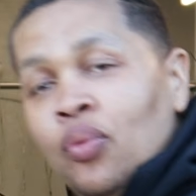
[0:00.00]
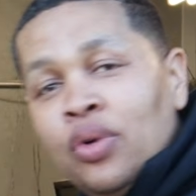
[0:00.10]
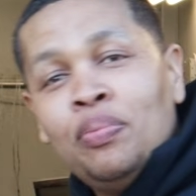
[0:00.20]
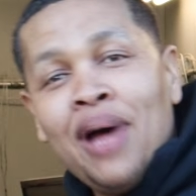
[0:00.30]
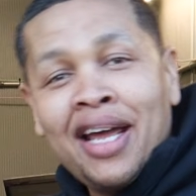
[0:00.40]

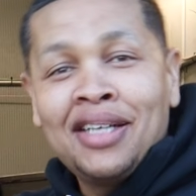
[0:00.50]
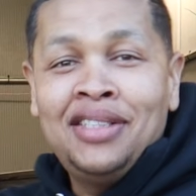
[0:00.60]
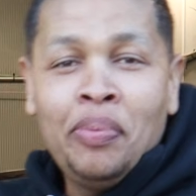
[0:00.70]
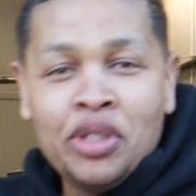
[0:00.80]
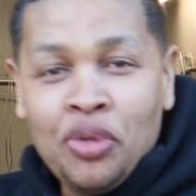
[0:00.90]
we're back at
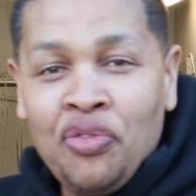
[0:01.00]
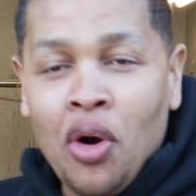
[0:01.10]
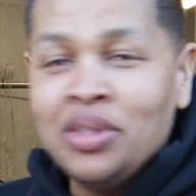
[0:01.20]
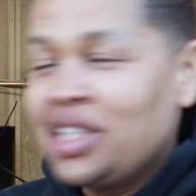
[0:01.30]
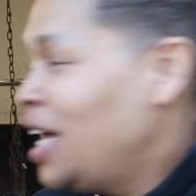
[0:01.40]
Zippers
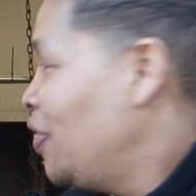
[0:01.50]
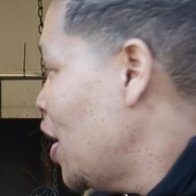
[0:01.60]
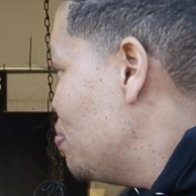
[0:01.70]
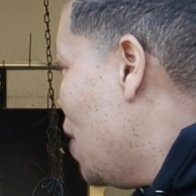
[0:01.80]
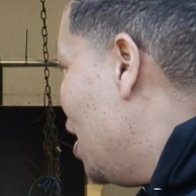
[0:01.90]
Performance again.
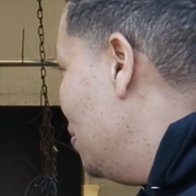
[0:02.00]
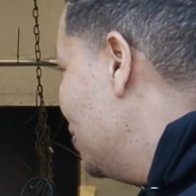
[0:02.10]
That's Bob.